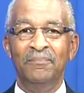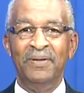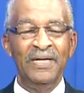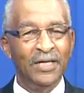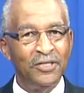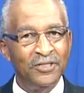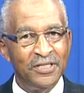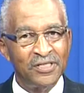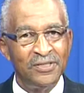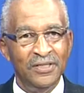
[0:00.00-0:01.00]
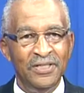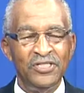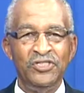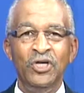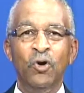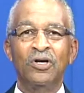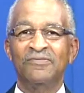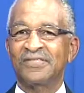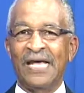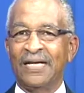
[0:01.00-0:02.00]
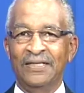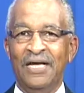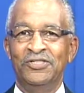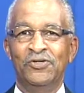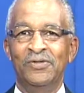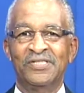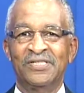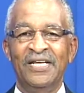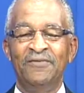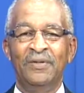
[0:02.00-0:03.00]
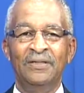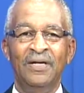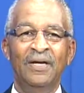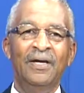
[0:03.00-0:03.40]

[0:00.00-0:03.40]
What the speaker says: being under this yoke of psychological enslavement,